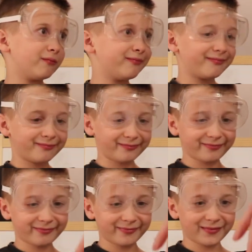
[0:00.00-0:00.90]

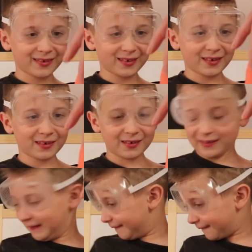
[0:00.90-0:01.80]
Whoa.
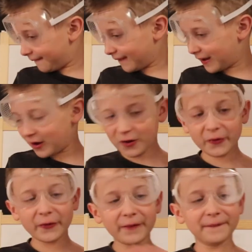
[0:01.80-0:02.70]
Looks
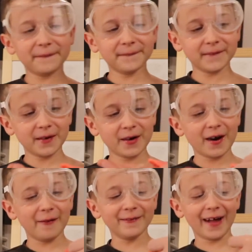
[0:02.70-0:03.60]
like a big tongue.
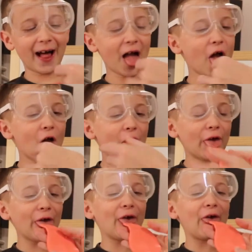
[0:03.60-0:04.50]
Look
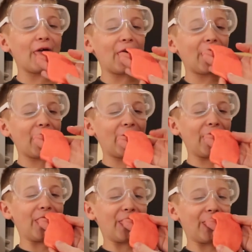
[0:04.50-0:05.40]
at that
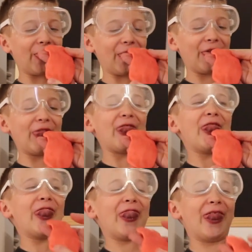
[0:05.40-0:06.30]
big
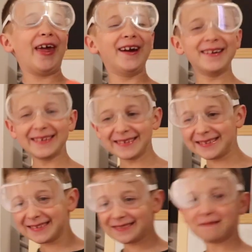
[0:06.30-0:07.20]
tongue.
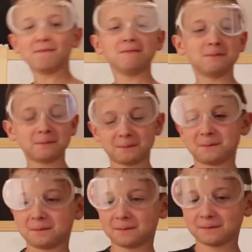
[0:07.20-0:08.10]

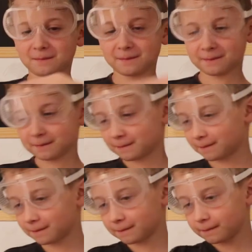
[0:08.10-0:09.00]
Okay, bud, let's put it in
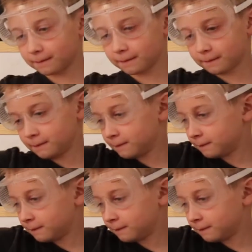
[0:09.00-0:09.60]
the mold.